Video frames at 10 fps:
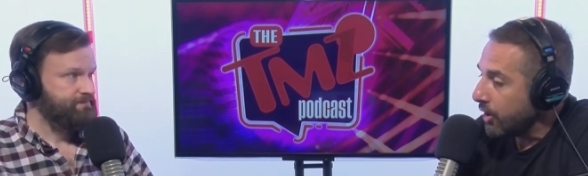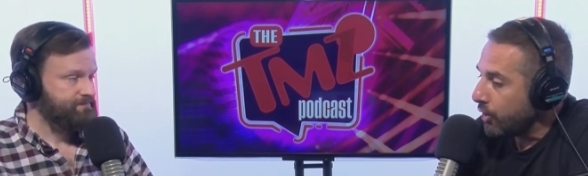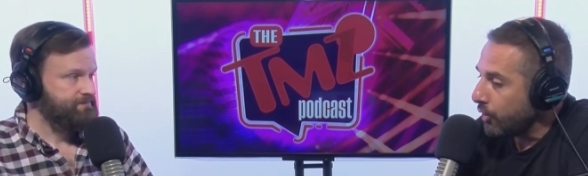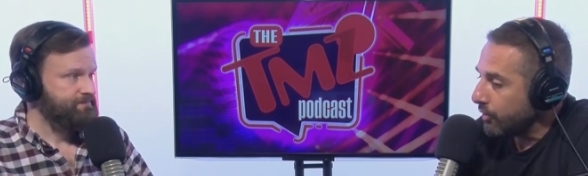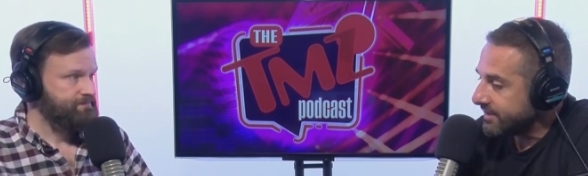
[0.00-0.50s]

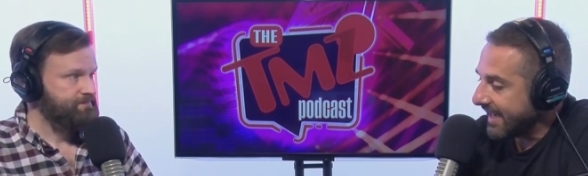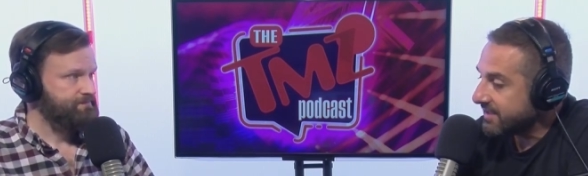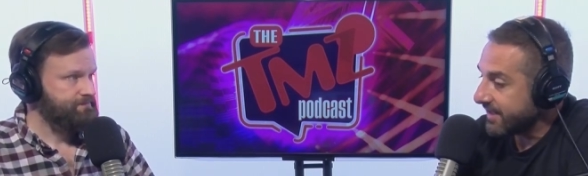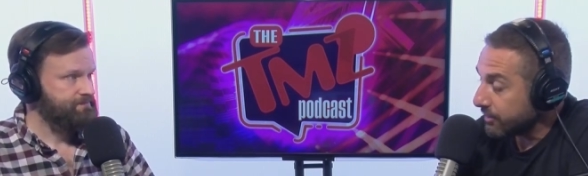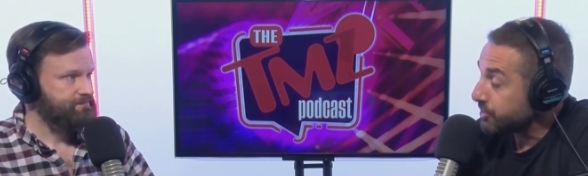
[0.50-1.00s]
Speaker 1: who
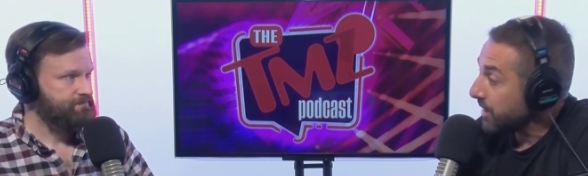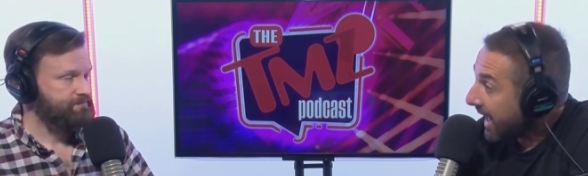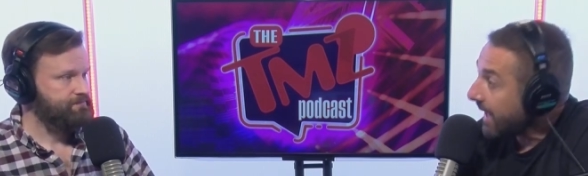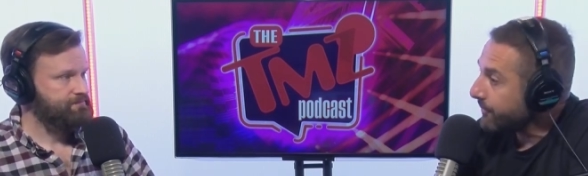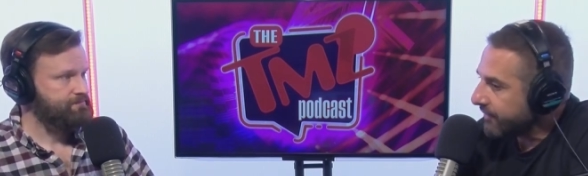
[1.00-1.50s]
takes their
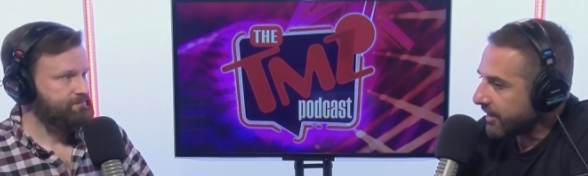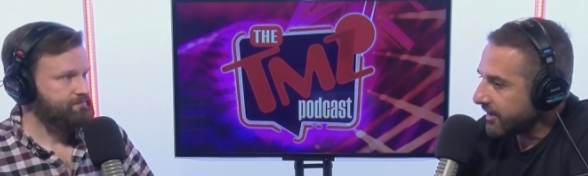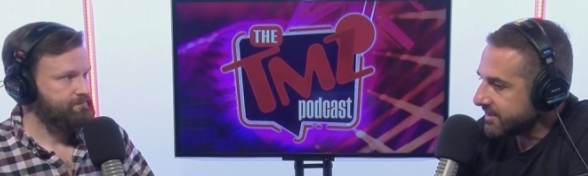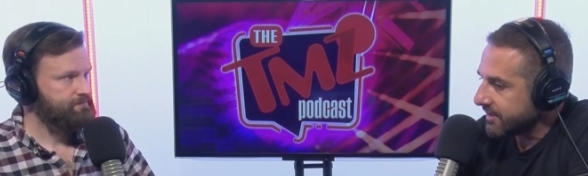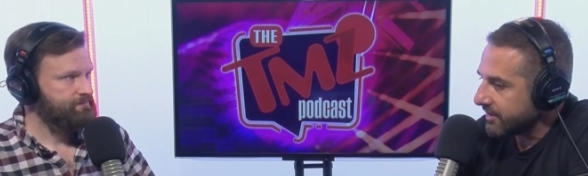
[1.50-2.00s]
job
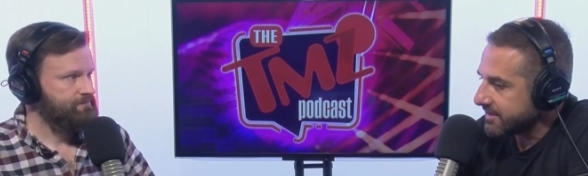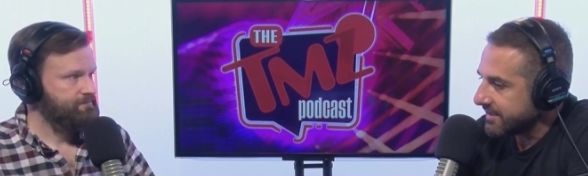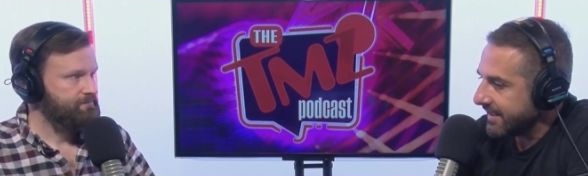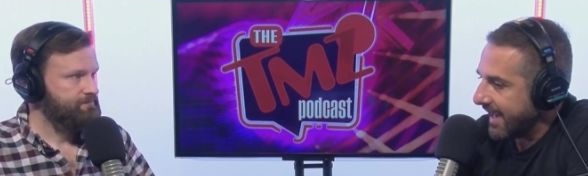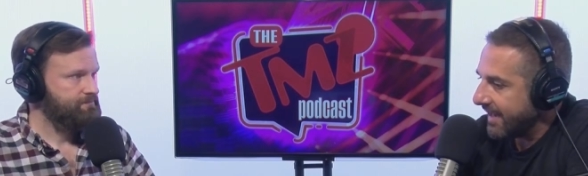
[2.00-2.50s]
very
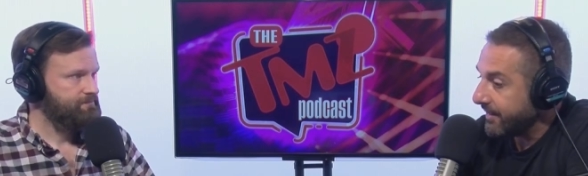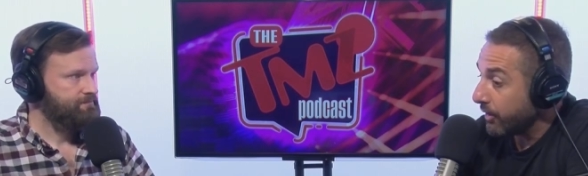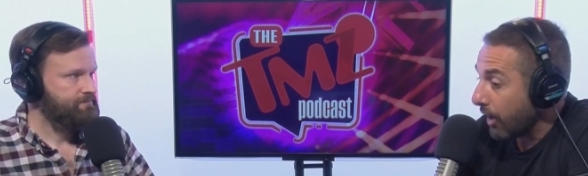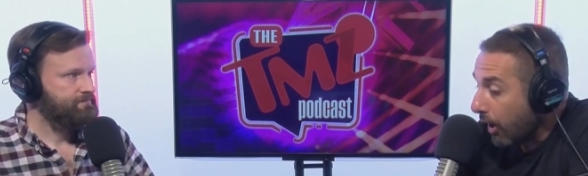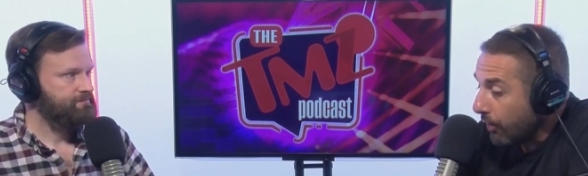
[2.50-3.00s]
seriously and
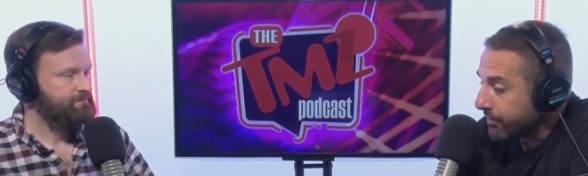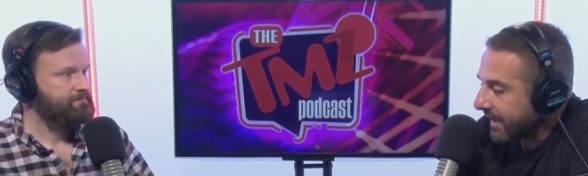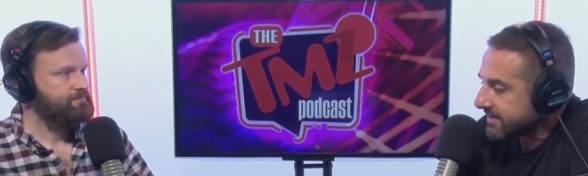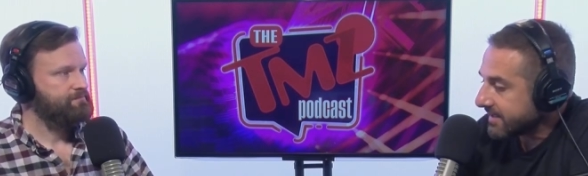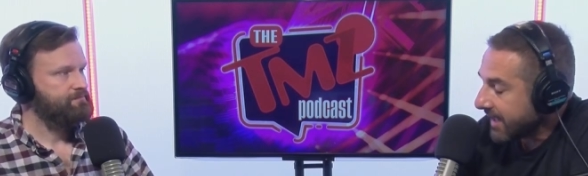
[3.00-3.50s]
their oath
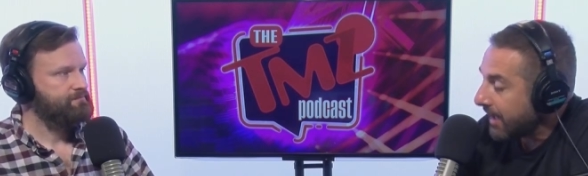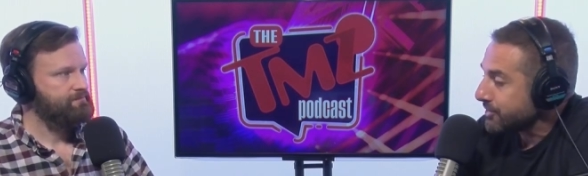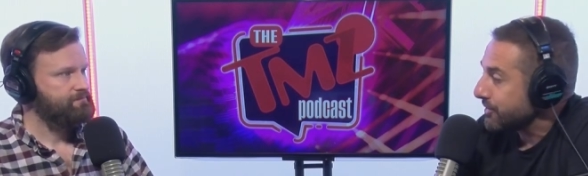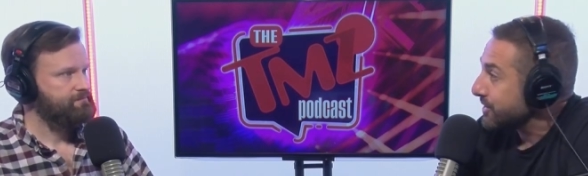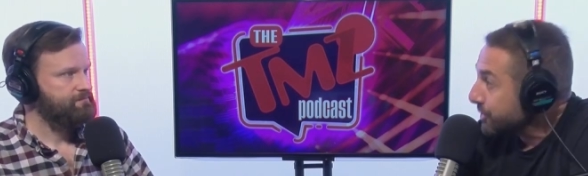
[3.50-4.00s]
as a
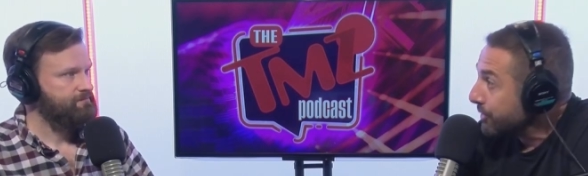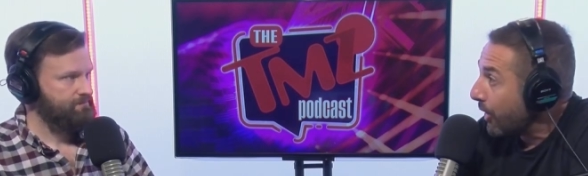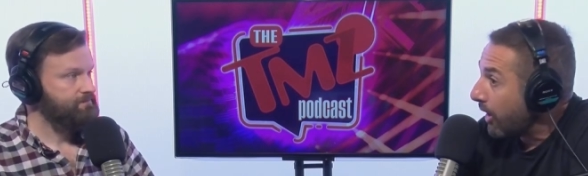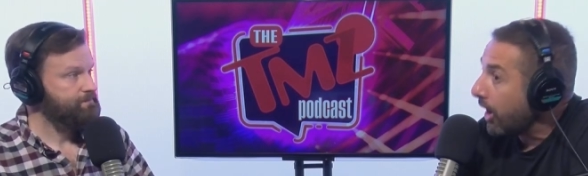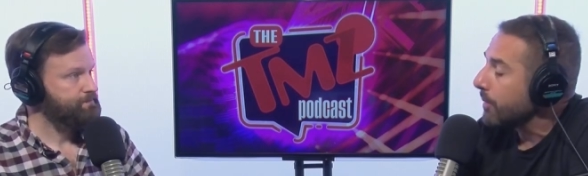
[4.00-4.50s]
doctor to do
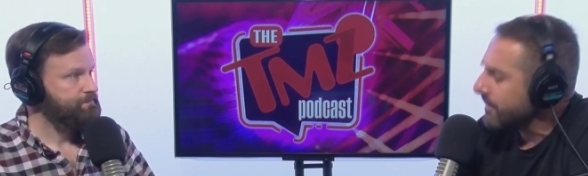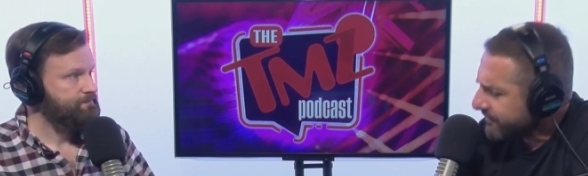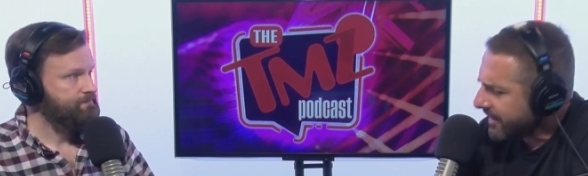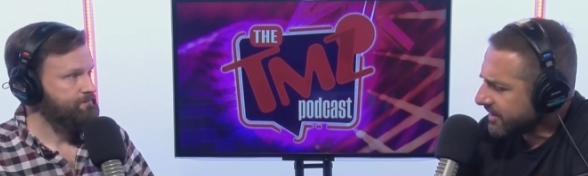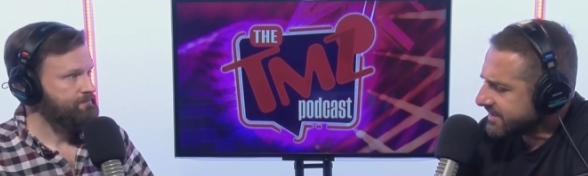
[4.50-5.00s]
no harm
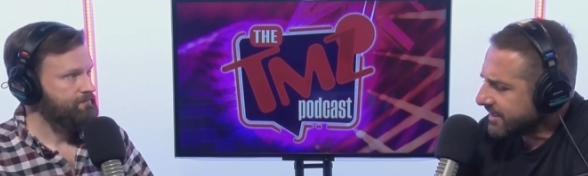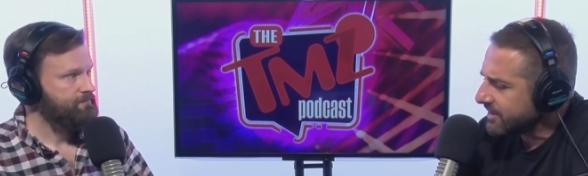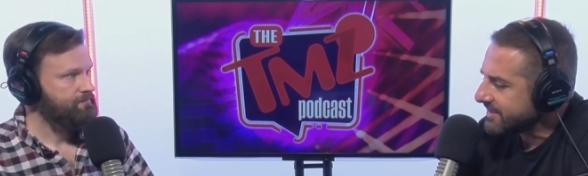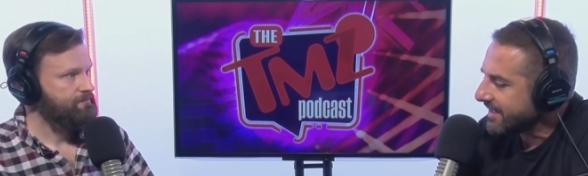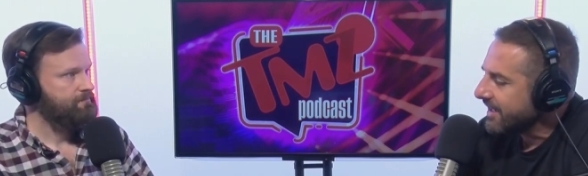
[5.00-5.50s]
very
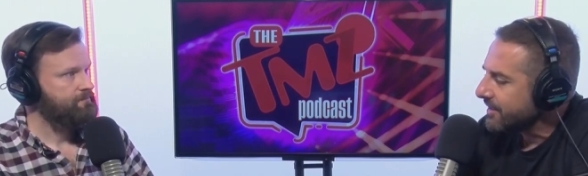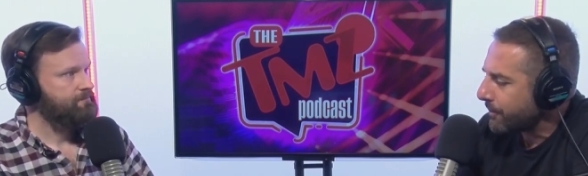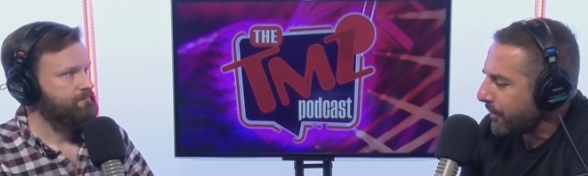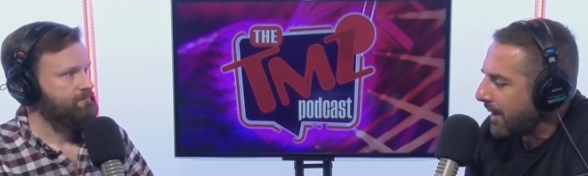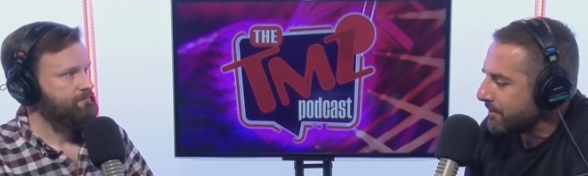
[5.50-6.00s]
seriously.
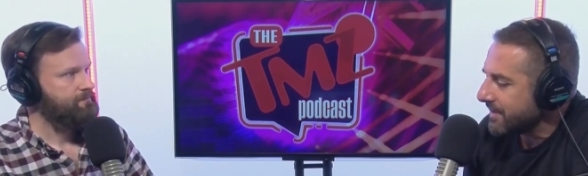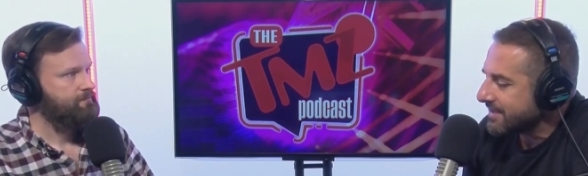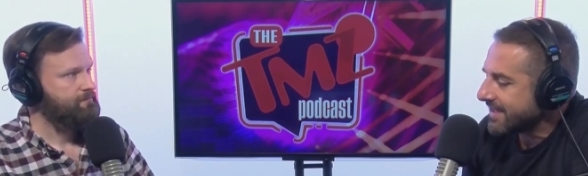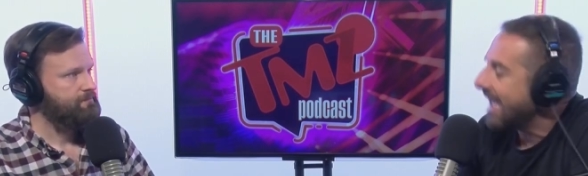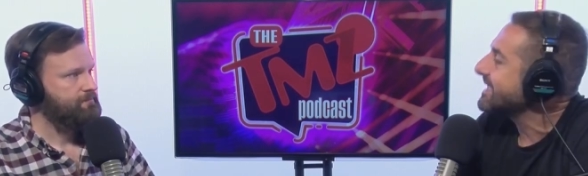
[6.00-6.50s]
The problem is guys